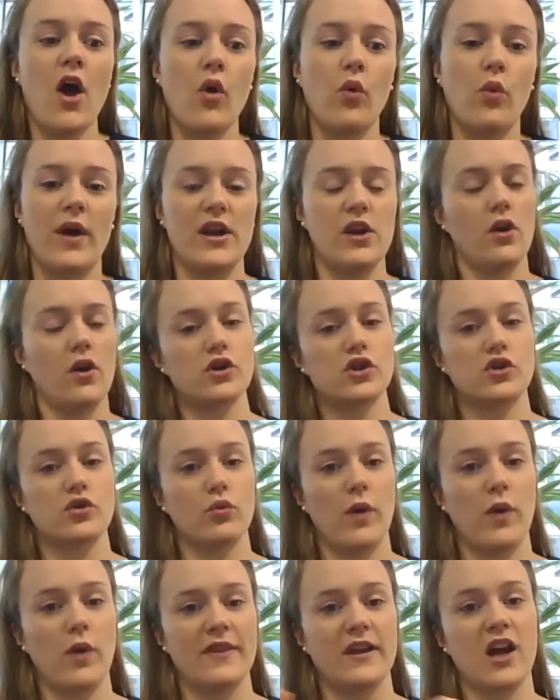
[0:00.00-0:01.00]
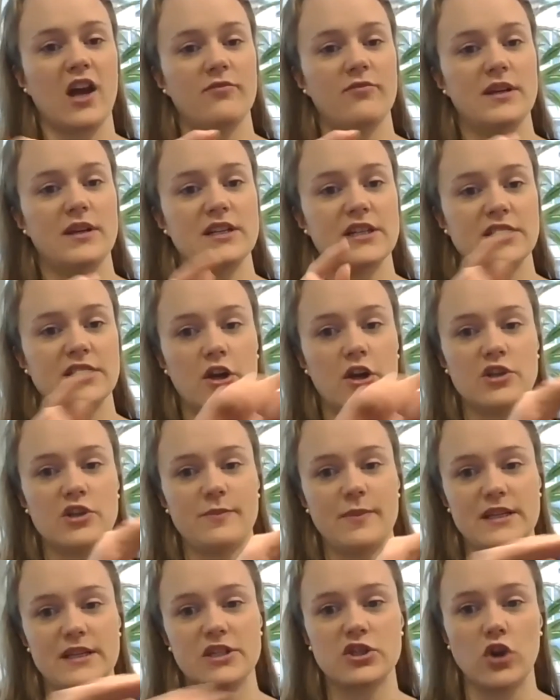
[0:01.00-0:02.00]
we're not sure when the government is going to
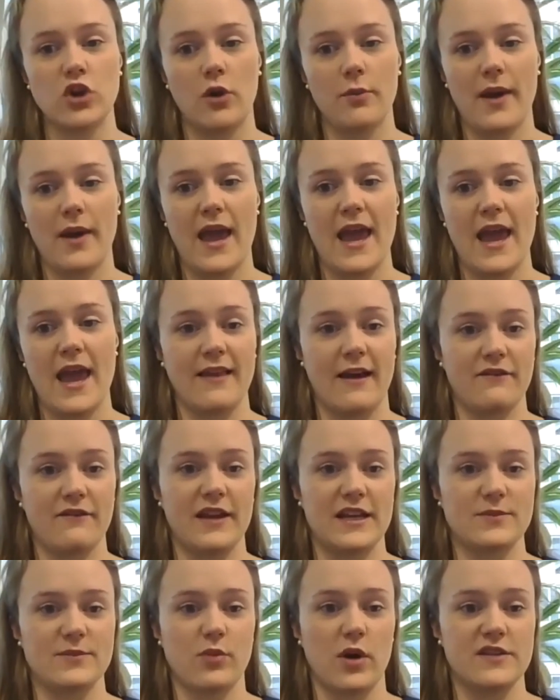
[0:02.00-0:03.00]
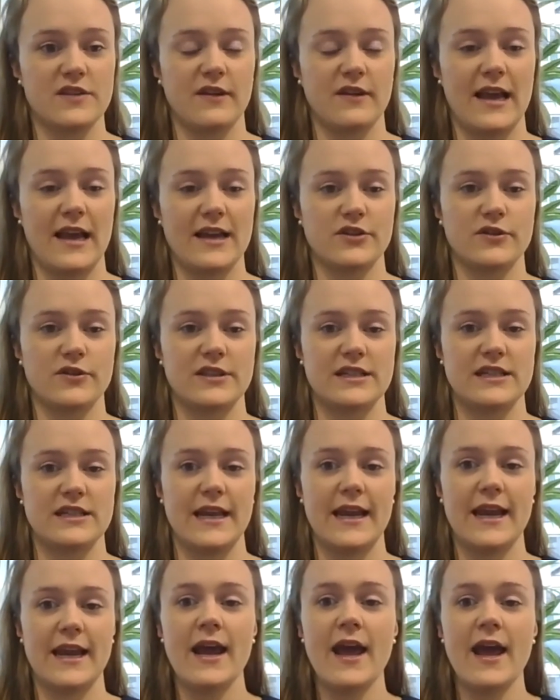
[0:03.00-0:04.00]
be stop paying that fixed price for
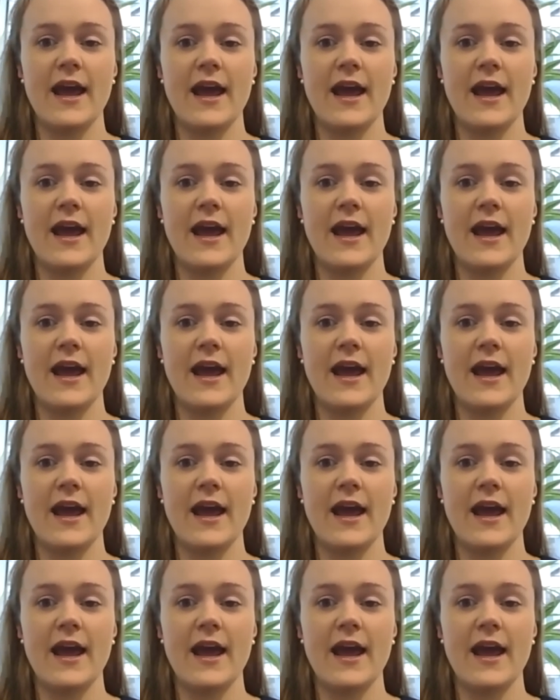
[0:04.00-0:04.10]
electricity